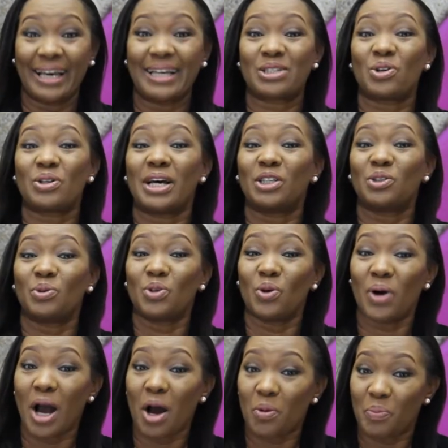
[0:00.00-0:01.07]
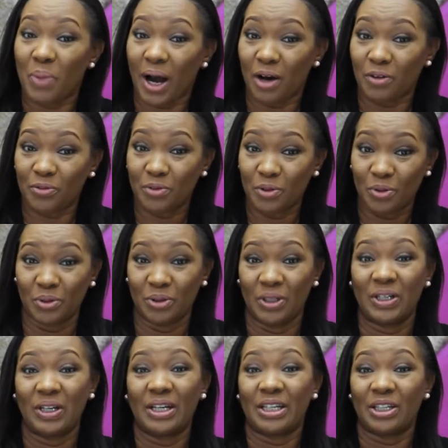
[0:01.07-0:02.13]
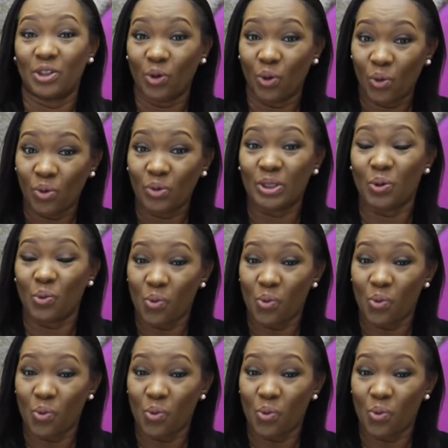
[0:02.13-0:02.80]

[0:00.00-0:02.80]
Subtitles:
so that you know how powerful, the